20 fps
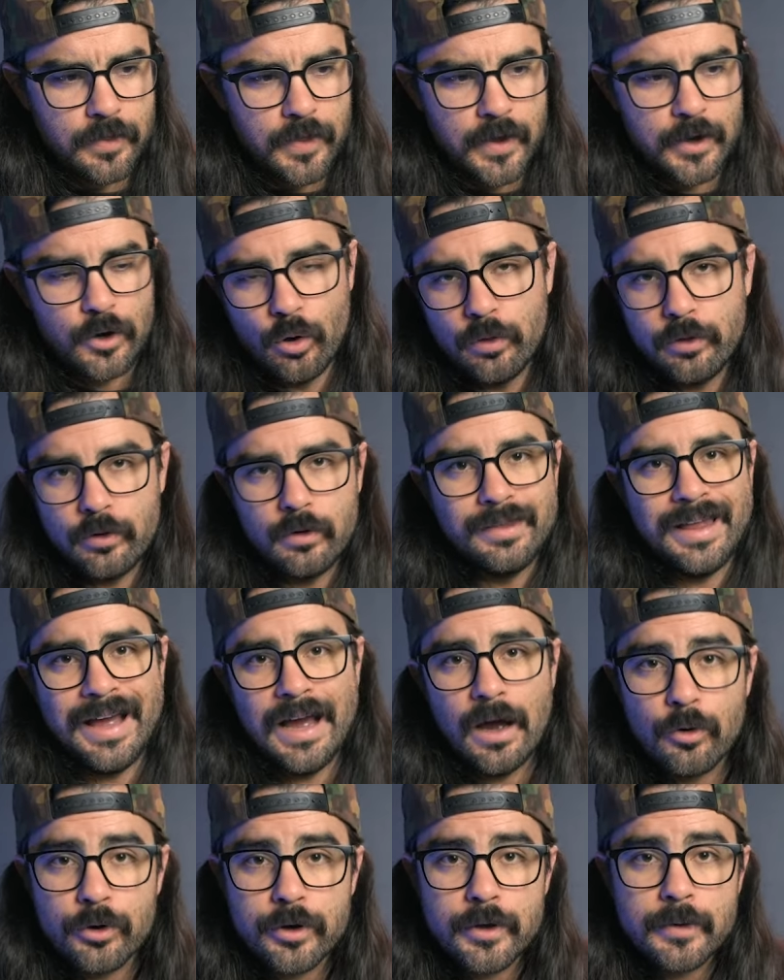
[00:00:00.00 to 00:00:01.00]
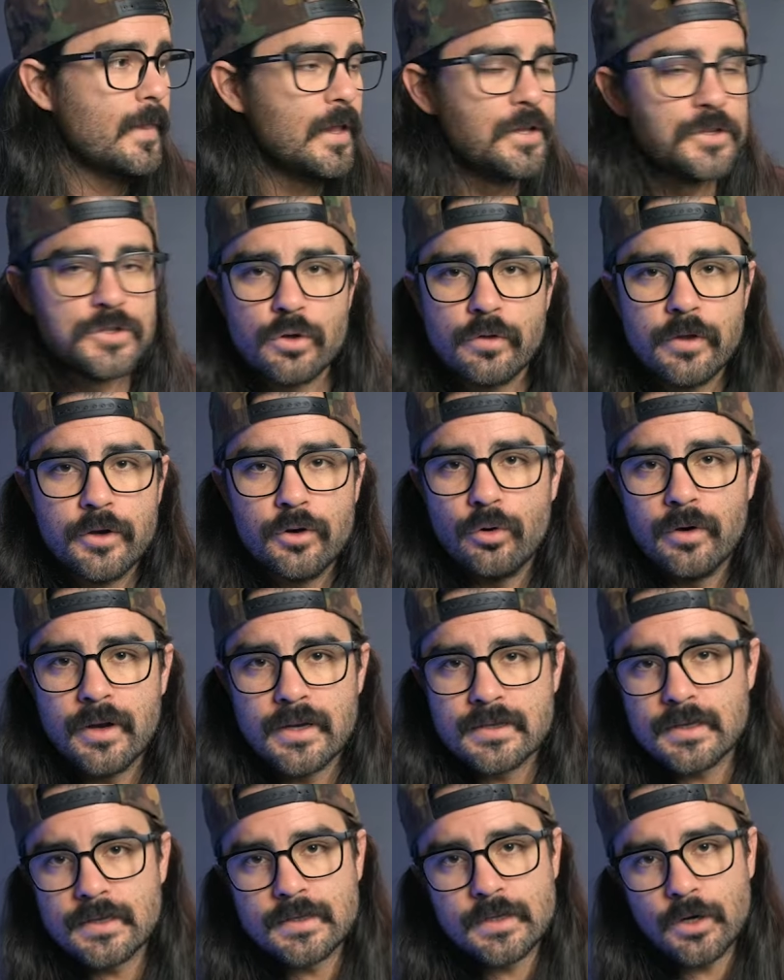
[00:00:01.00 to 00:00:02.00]
They know they're loud, and so they don't
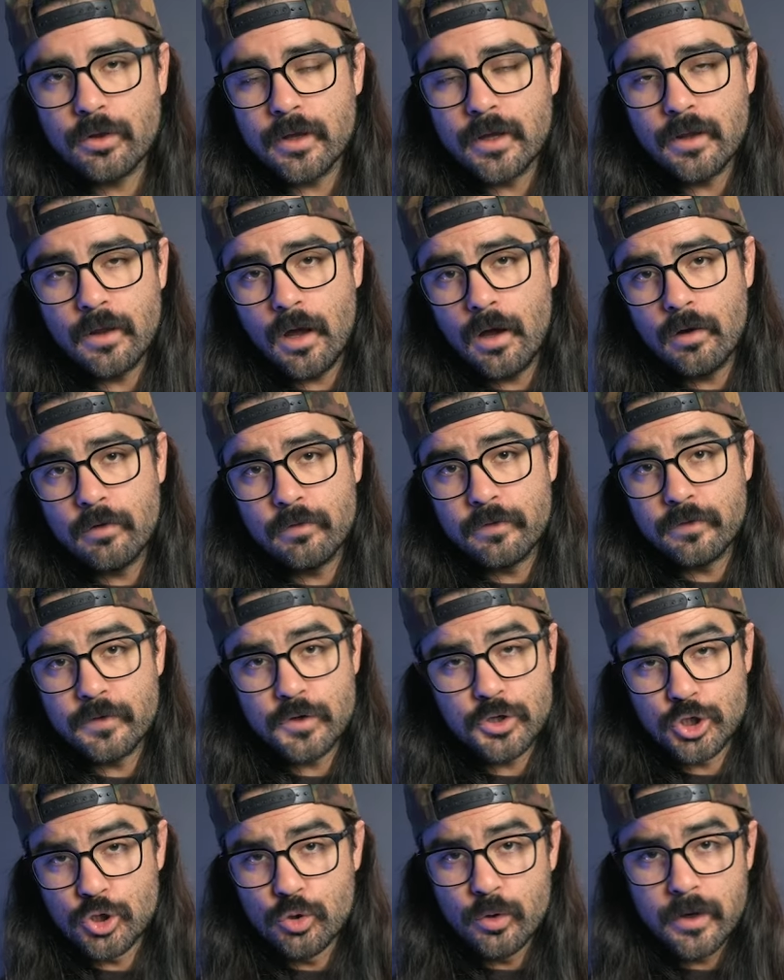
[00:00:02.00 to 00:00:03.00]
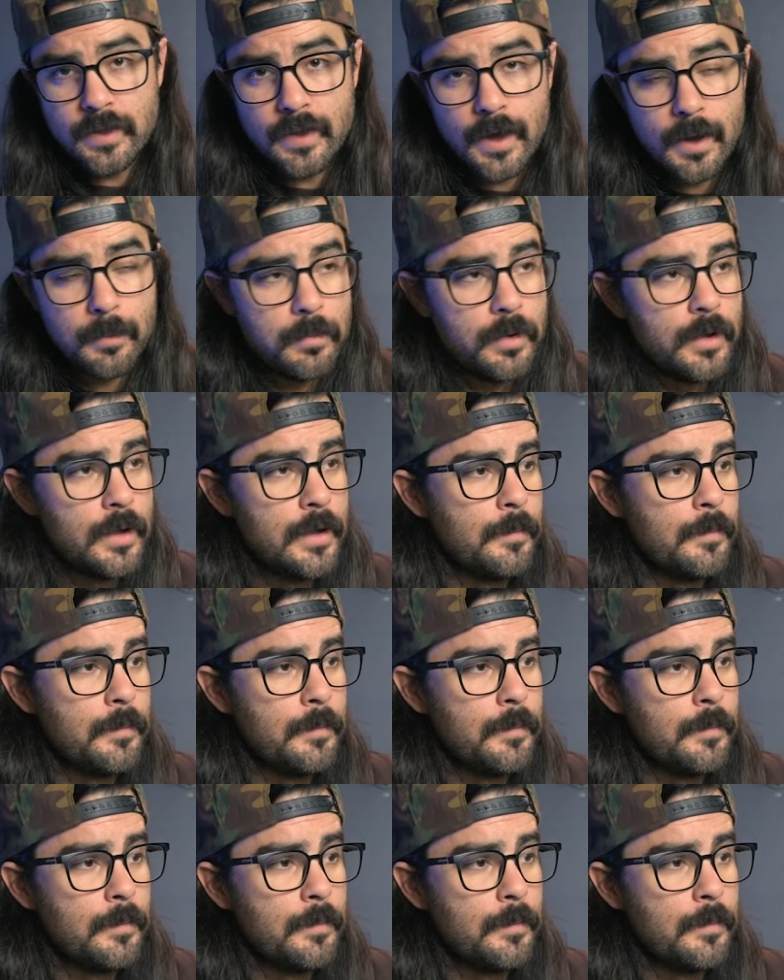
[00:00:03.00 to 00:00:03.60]
necessarily love shooting them.